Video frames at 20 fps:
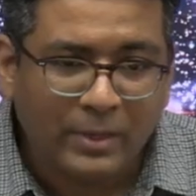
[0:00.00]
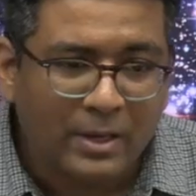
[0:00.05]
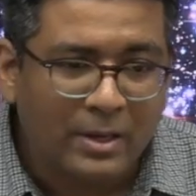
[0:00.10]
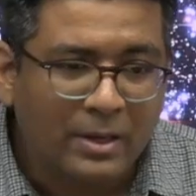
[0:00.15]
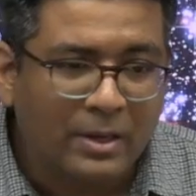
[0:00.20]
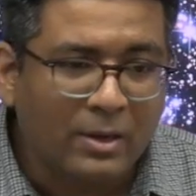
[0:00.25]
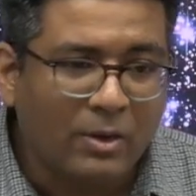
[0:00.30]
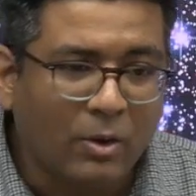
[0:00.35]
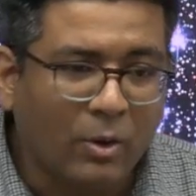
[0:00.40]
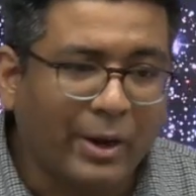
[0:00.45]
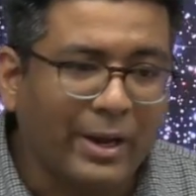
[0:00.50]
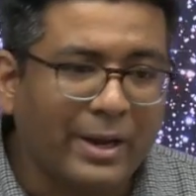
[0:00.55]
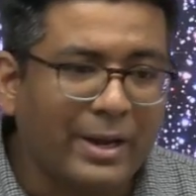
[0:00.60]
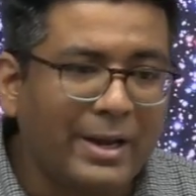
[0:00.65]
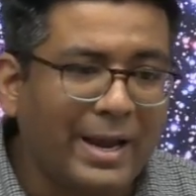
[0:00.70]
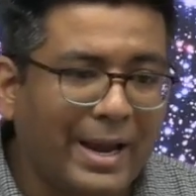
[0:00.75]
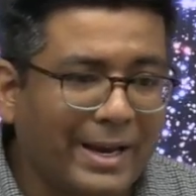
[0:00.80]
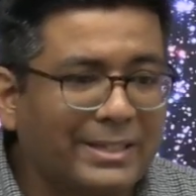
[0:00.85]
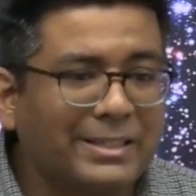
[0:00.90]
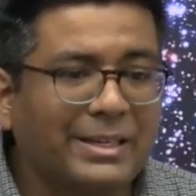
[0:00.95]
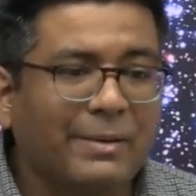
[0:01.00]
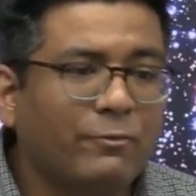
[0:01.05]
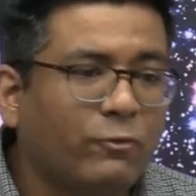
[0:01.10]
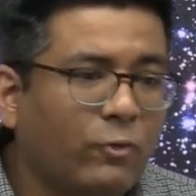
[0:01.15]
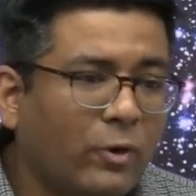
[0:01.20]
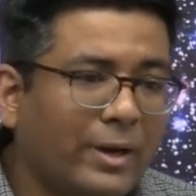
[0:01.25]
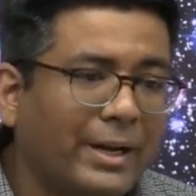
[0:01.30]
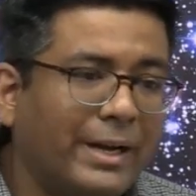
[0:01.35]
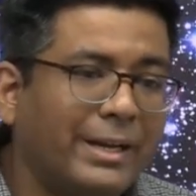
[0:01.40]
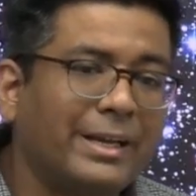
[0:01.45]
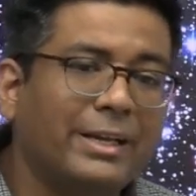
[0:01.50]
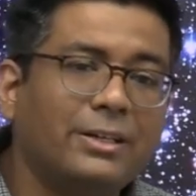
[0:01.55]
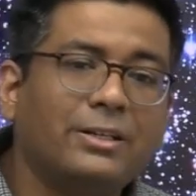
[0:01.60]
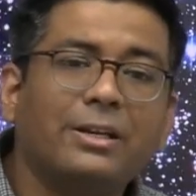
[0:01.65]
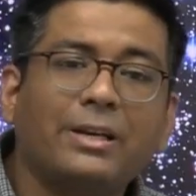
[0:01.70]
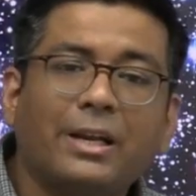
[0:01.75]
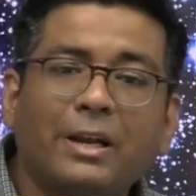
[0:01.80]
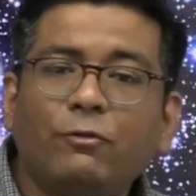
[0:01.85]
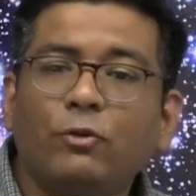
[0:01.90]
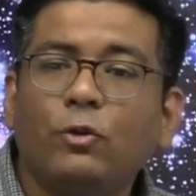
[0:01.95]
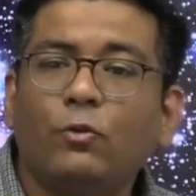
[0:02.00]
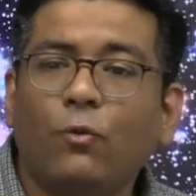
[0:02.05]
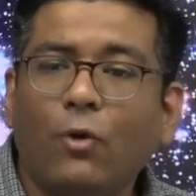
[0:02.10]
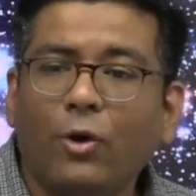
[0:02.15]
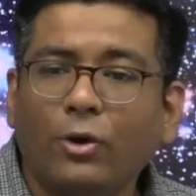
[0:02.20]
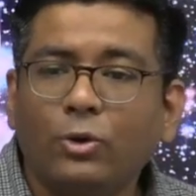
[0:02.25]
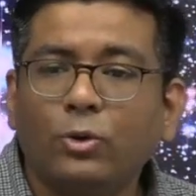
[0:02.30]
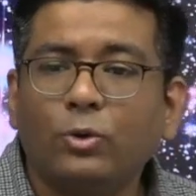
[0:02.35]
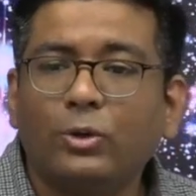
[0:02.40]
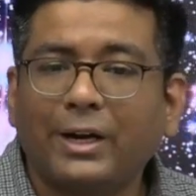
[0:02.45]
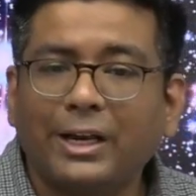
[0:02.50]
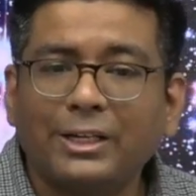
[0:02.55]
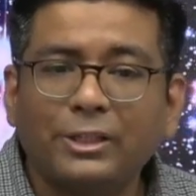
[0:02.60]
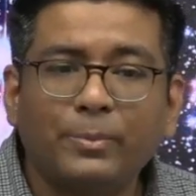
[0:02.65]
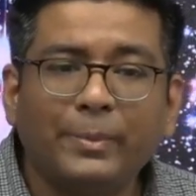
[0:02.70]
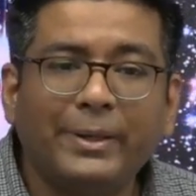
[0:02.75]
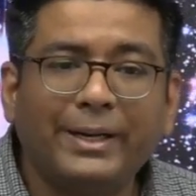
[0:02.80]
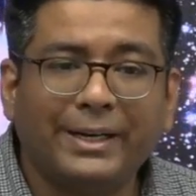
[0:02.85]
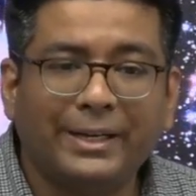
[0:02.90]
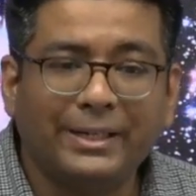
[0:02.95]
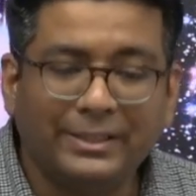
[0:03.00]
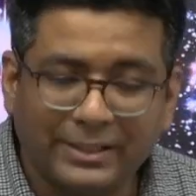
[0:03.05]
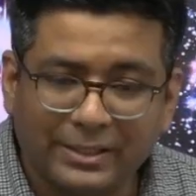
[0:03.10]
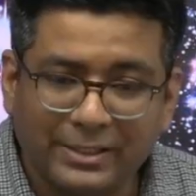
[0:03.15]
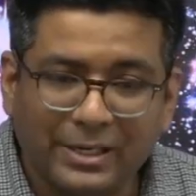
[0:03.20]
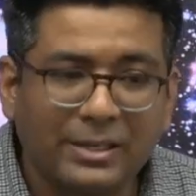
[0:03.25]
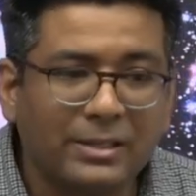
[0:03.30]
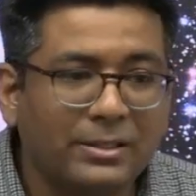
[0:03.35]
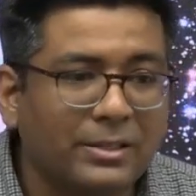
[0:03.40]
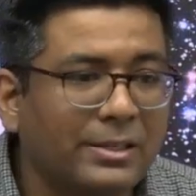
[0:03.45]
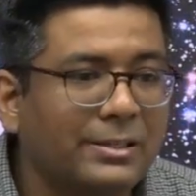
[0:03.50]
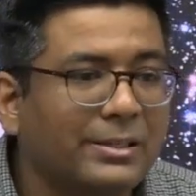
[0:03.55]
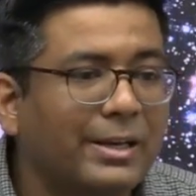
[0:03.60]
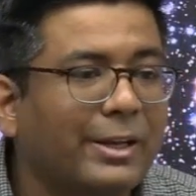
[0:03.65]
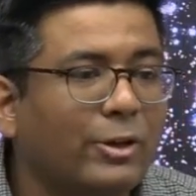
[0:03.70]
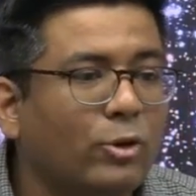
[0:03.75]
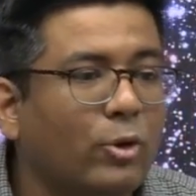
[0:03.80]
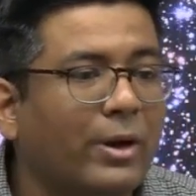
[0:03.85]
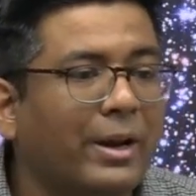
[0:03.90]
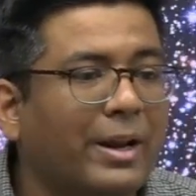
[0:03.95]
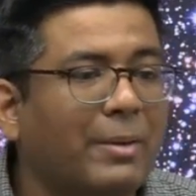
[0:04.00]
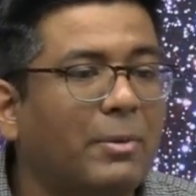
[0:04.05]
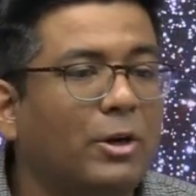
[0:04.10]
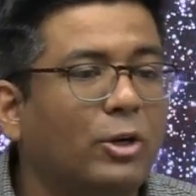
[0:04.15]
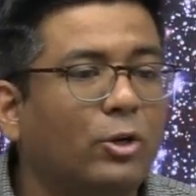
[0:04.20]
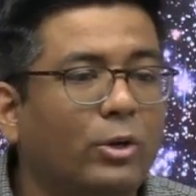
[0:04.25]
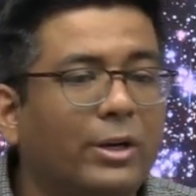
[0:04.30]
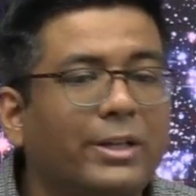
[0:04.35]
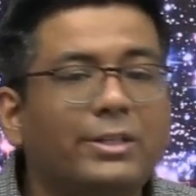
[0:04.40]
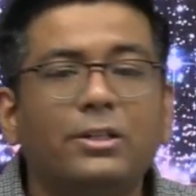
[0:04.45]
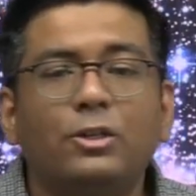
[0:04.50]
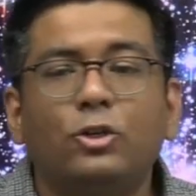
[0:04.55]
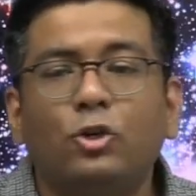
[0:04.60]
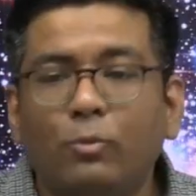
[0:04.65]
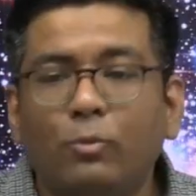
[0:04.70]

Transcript: Okay, except for radiation, if you want to transmit energy, just like you are able to listen to my